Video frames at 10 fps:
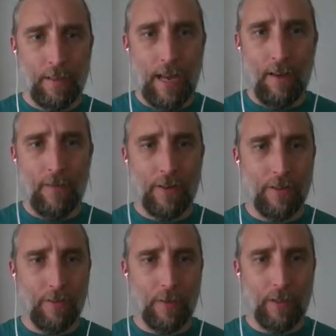Yeah,
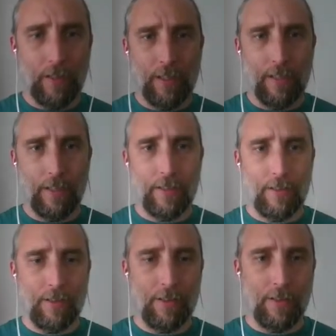fetches the word
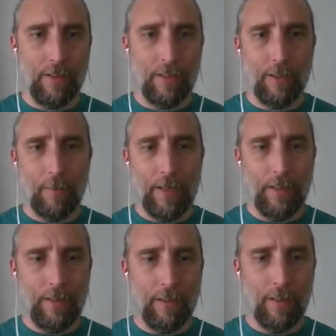list,
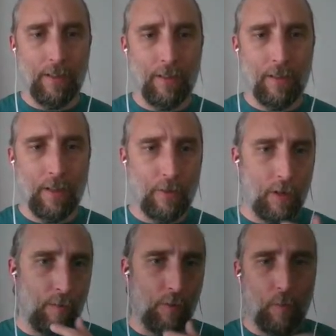submit the
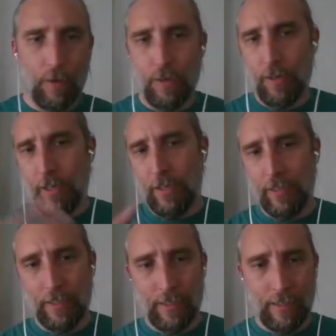unscrambled word.
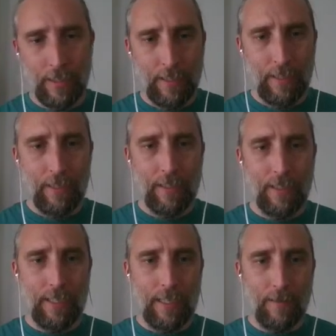
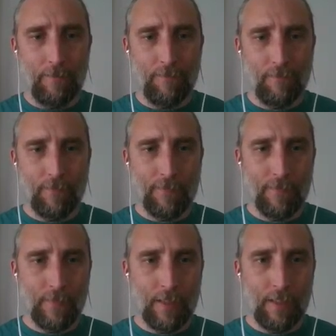
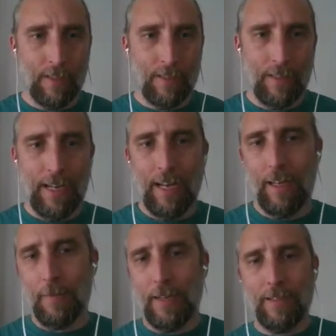Yeah,
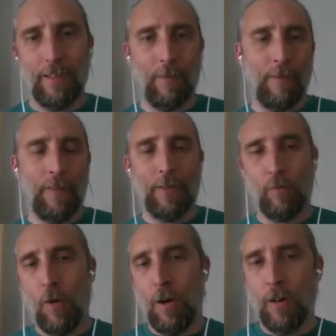updates it if
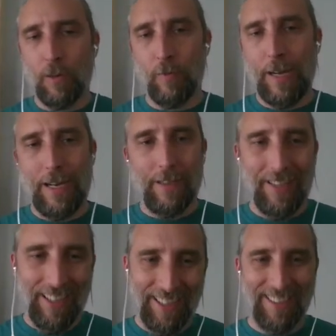it's wrong or
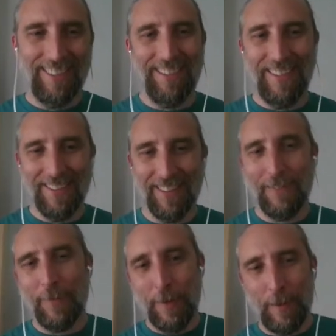right. A
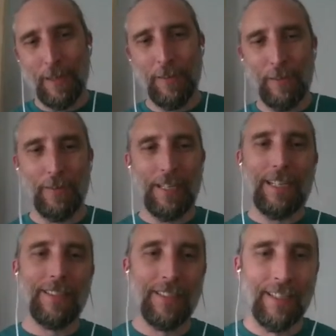lot of little
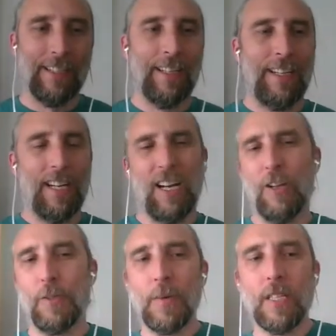things,
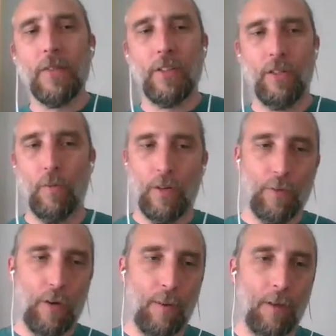all specific to
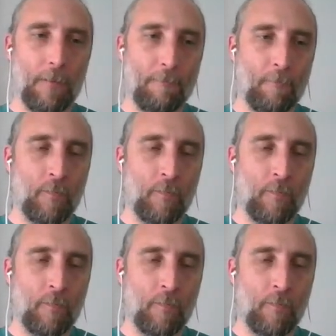Wordscramble.